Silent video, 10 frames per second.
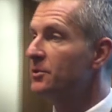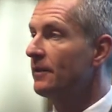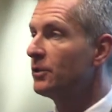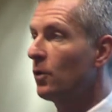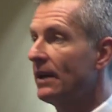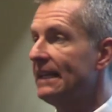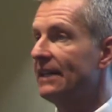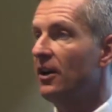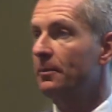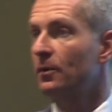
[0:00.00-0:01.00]
observatory
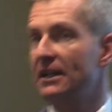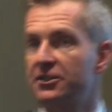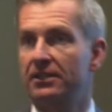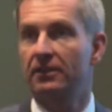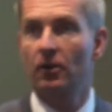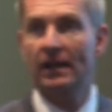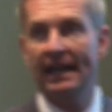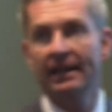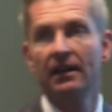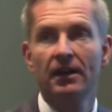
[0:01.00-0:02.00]
in operation,
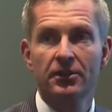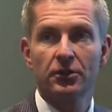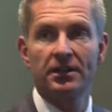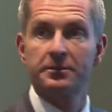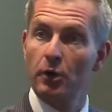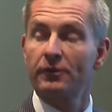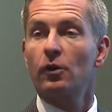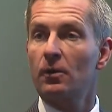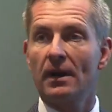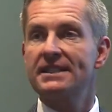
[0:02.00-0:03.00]
okay? So the
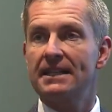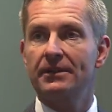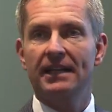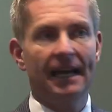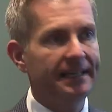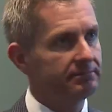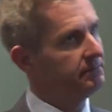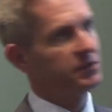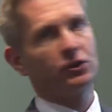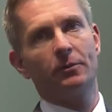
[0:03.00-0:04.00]
observatory runs every night,
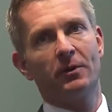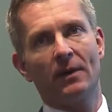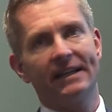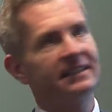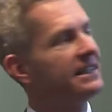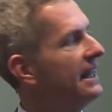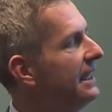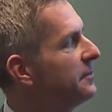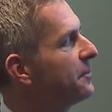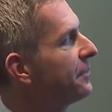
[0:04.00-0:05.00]
should be running
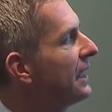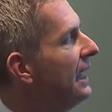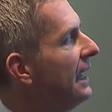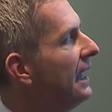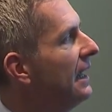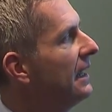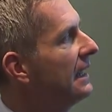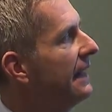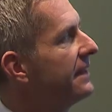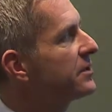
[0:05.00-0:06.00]
tonight, uh,
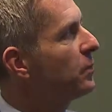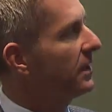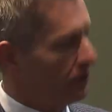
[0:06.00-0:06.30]
and this is what